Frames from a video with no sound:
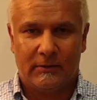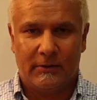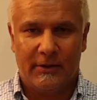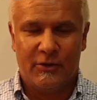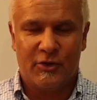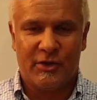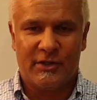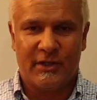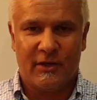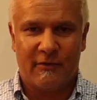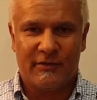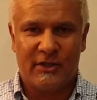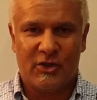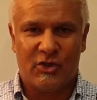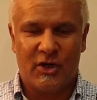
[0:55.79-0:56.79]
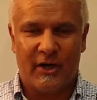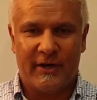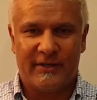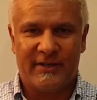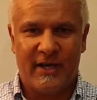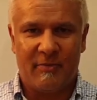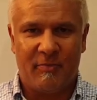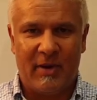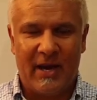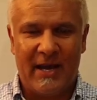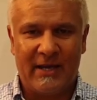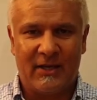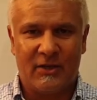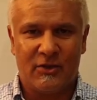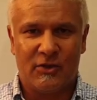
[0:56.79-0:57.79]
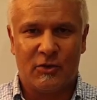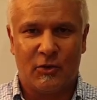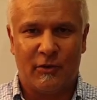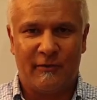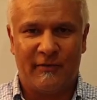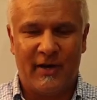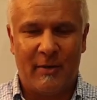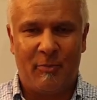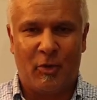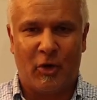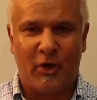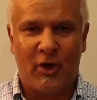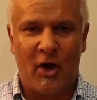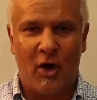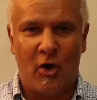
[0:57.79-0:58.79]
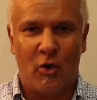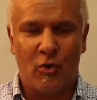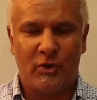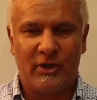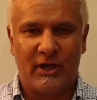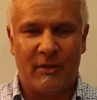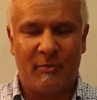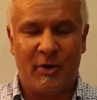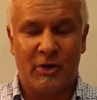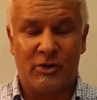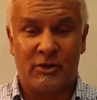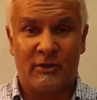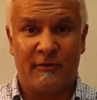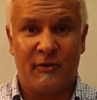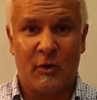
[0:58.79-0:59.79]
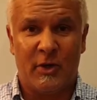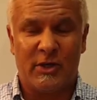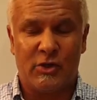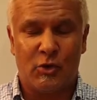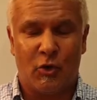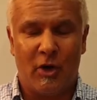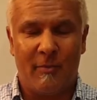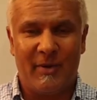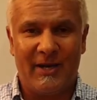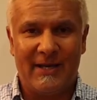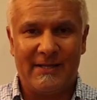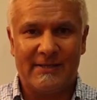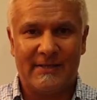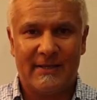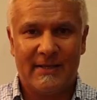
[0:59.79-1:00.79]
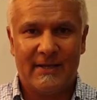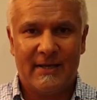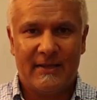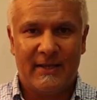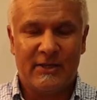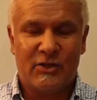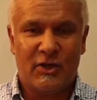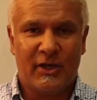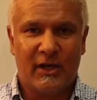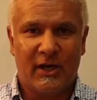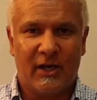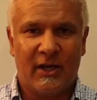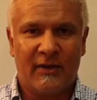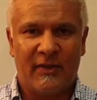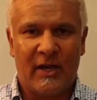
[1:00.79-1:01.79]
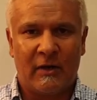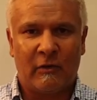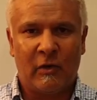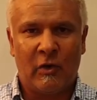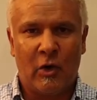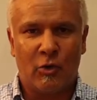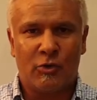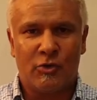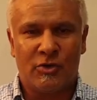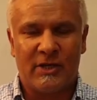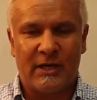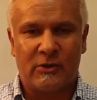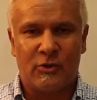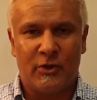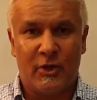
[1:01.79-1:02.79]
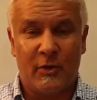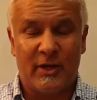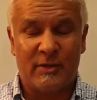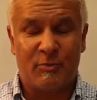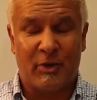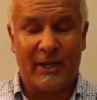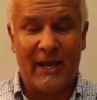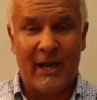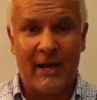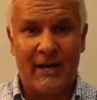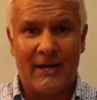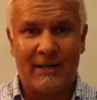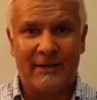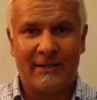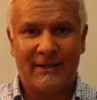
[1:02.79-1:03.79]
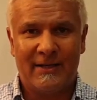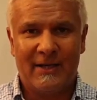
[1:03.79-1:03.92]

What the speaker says: Interesting, obviously, China's hit back and has sort of put on hold the purchase of US soybeans. That's certainly going to hit the agricultural sector in the US pretty hard.